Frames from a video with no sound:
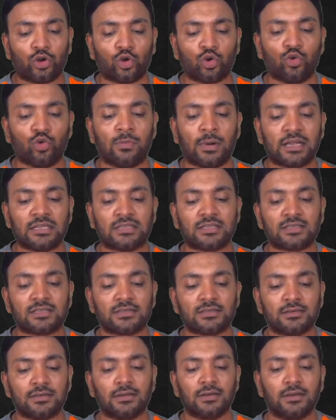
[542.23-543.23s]
2
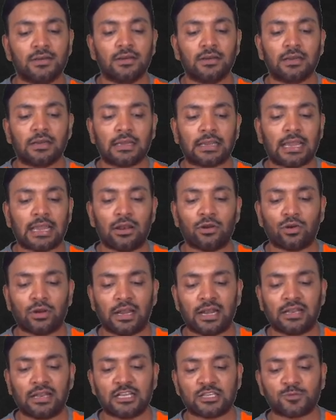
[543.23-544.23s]
months.
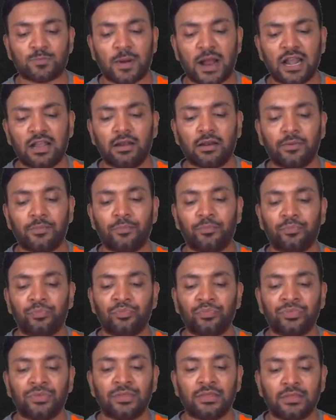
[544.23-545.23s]
Calculate this part.
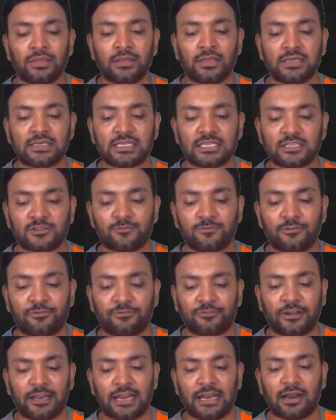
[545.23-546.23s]
This is
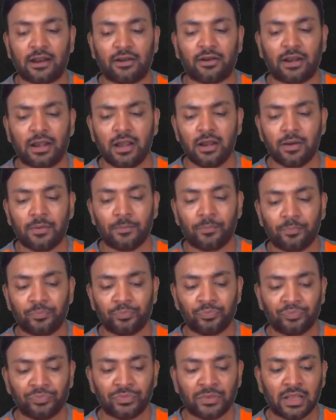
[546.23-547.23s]
1500.
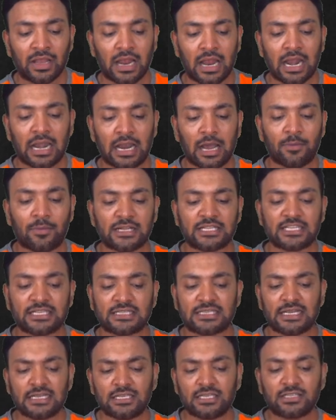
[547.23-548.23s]
And how much
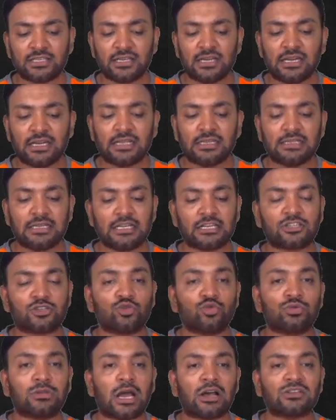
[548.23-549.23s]
is this? This is
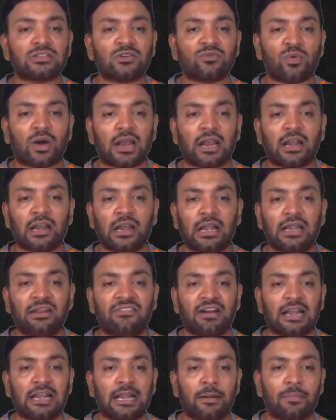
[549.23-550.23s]
2100
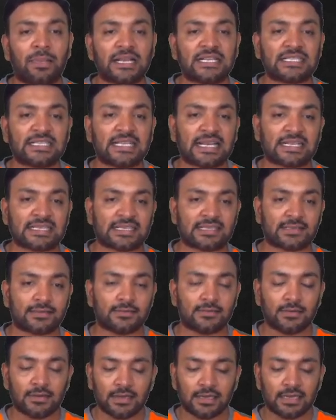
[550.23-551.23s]
divided by
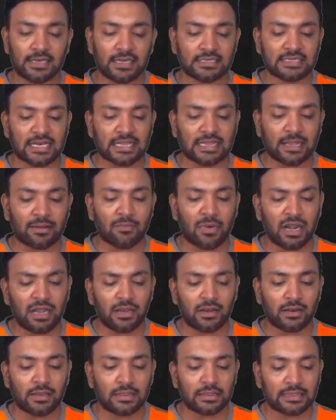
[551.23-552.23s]
6 is nothing
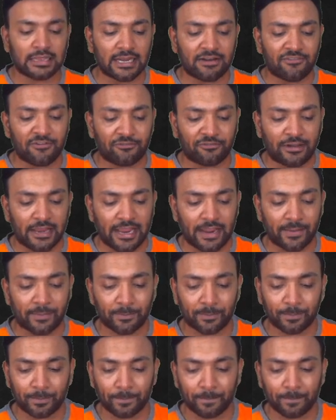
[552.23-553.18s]
but 350.